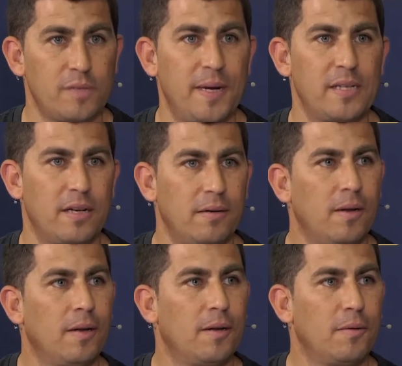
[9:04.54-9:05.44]
space and
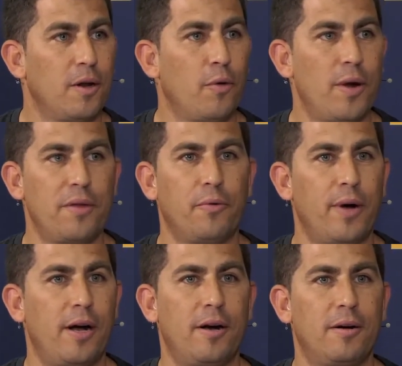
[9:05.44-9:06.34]
you know, where,
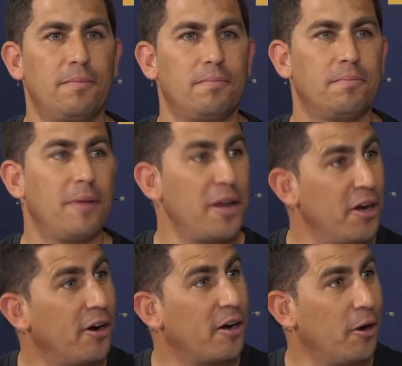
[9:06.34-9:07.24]
where a
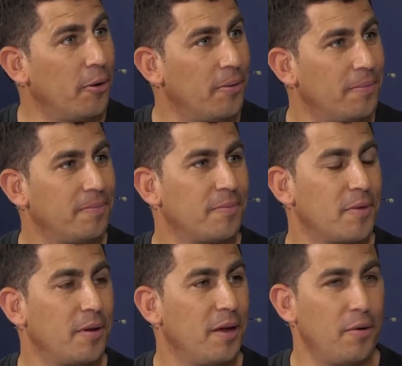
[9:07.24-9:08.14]
year ago
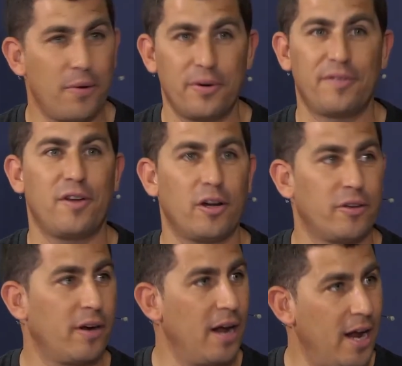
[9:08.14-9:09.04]
uh, we would have talked to
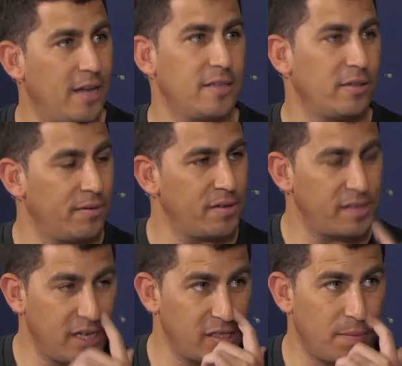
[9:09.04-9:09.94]
clients in terms of
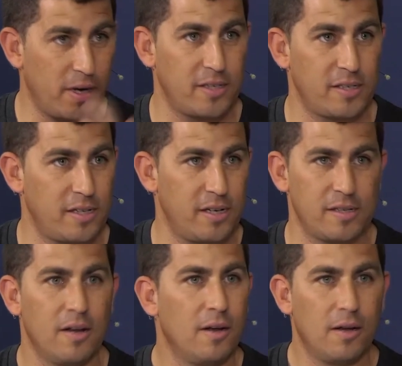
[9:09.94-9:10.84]
sales processes,
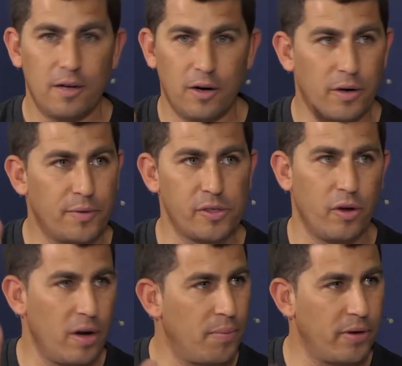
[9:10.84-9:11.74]
you know, it was
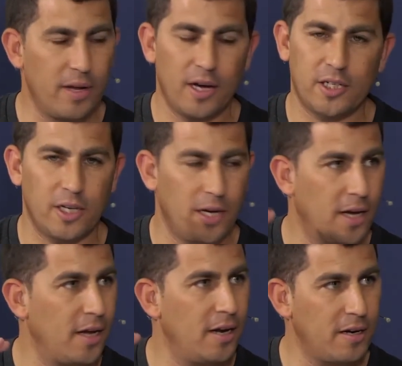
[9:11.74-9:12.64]
only
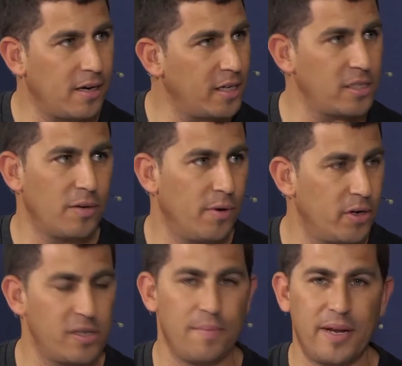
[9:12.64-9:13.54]
production and
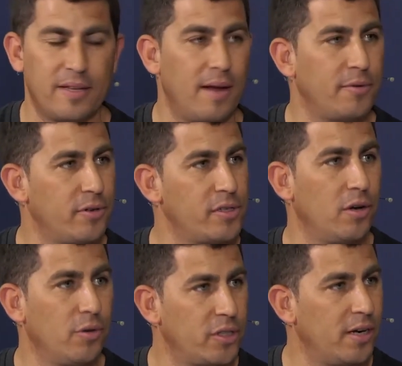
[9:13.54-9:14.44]
customers and mean time to
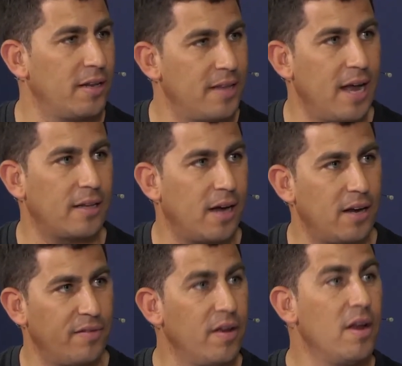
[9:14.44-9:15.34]
resolution and that
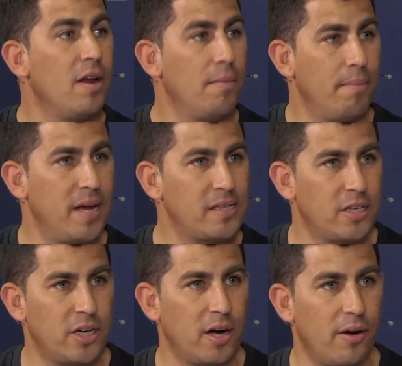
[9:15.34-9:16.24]
kind of
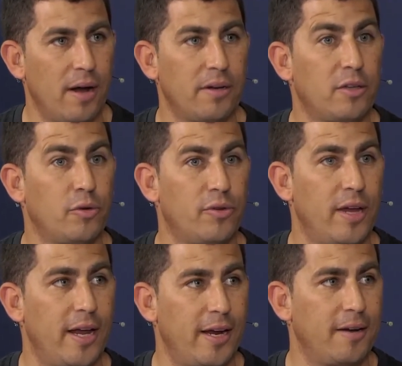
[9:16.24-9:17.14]
messaging around it
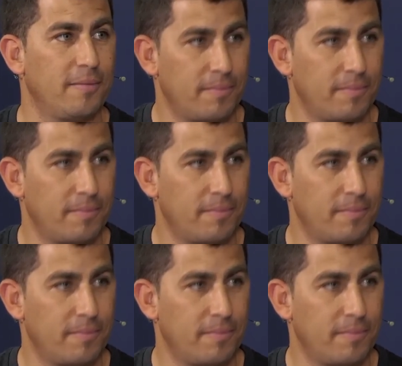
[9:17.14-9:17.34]
today